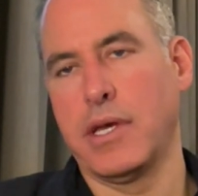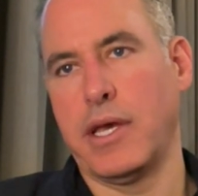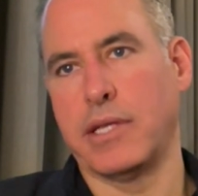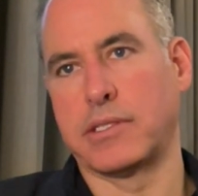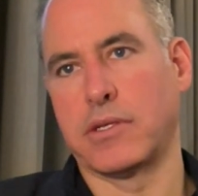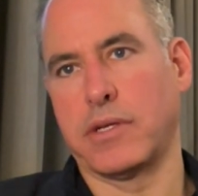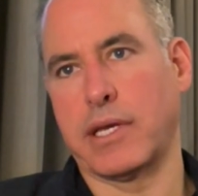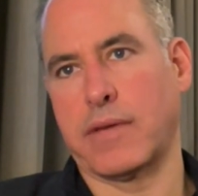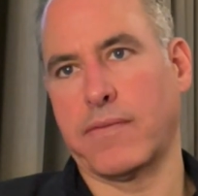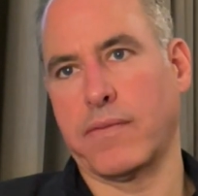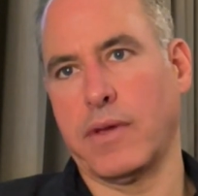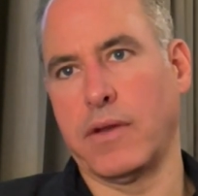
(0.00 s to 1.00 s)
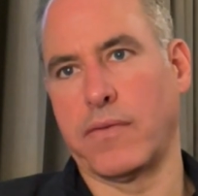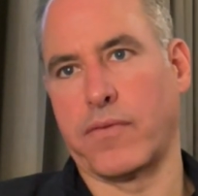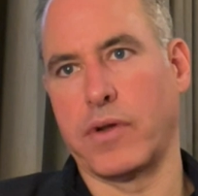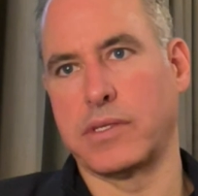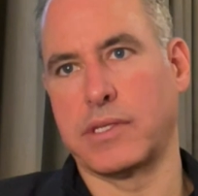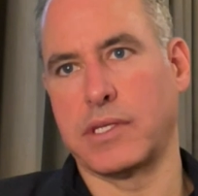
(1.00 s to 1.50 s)
And so,
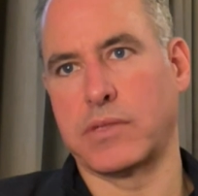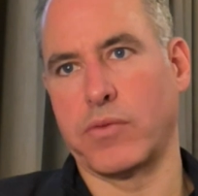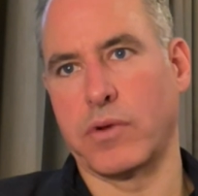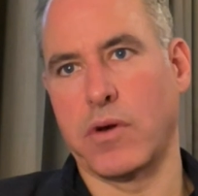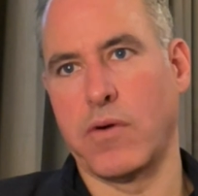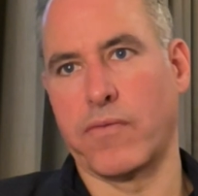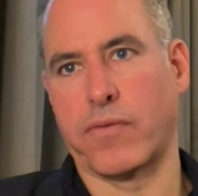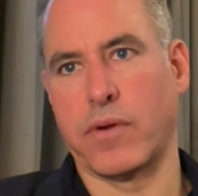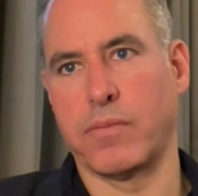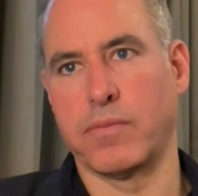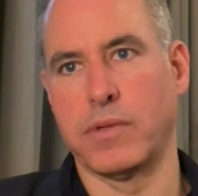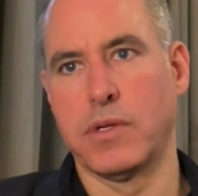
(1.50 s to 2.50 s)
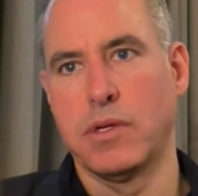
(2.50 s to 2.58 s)
for instance, we'll go from,